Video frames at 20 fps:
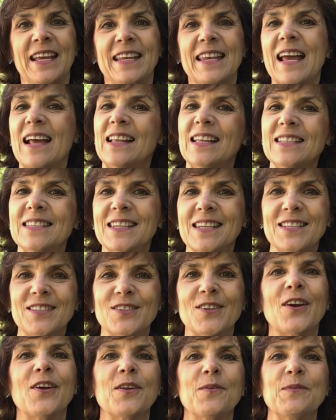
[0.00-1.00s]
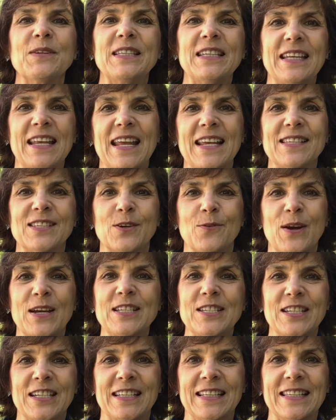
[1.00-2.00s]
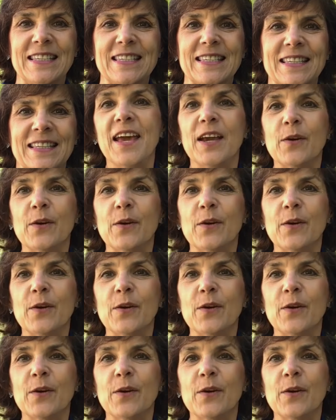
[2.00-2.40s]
Now let's get started with today's questions.